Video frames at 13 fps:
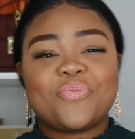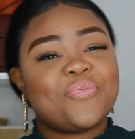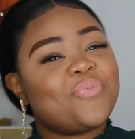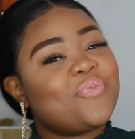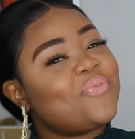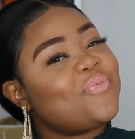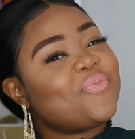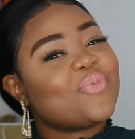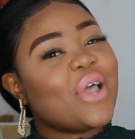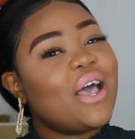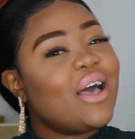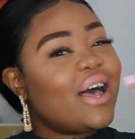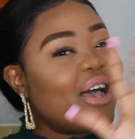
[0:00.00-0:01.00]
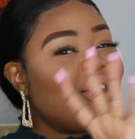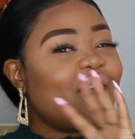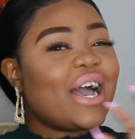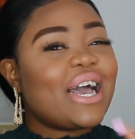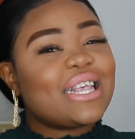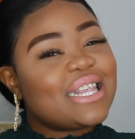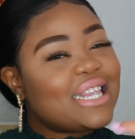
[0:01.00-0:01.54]
Are you
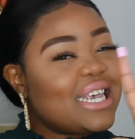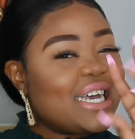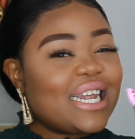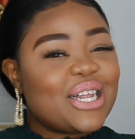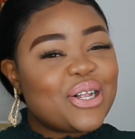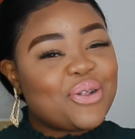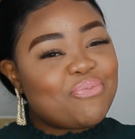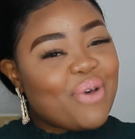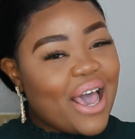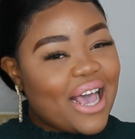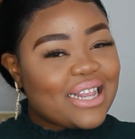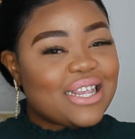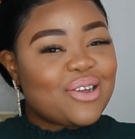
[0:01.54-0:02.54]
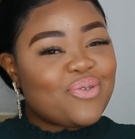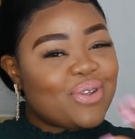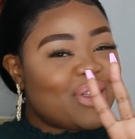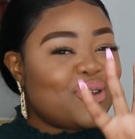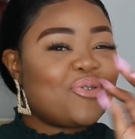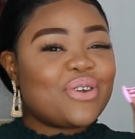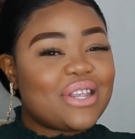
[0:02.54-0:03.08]
guys seeing a little pattern
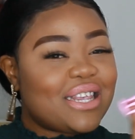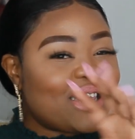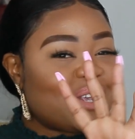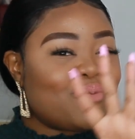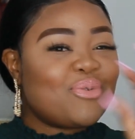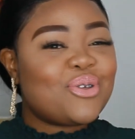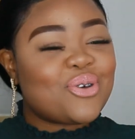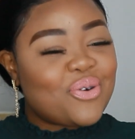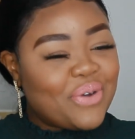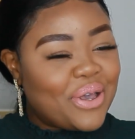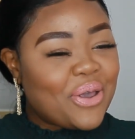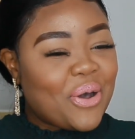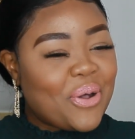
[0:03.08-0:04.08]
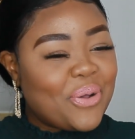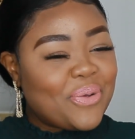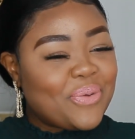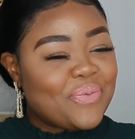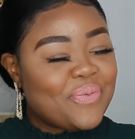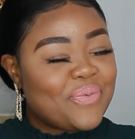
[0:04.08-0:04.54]
with the dresses I'm showing y'all?